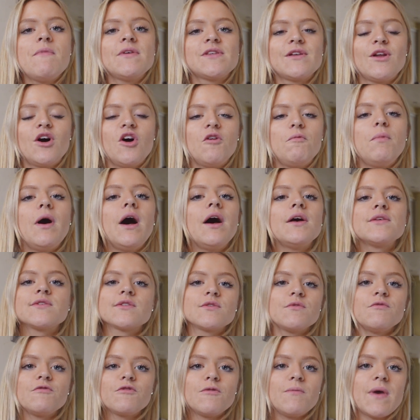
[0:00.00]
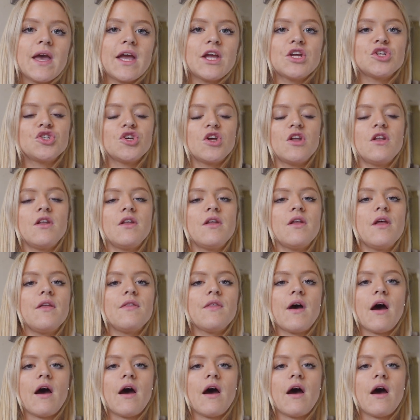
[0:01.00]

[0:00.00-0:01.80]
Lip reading: there's a lot of personal information